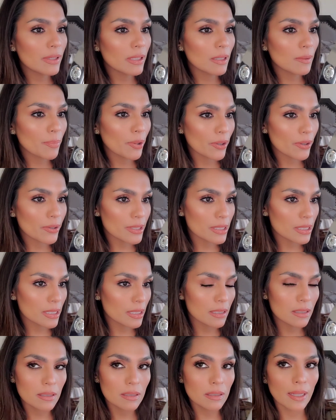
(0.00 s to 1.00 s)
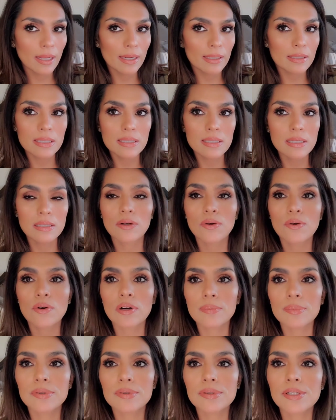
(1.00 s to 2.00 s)
in person, like, does it look
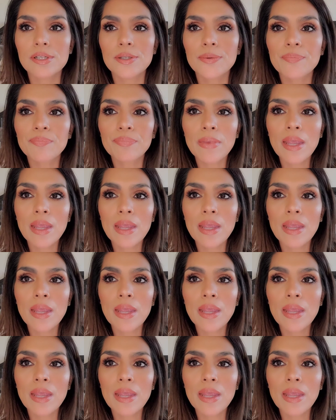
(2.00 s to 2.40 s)
horrible. So,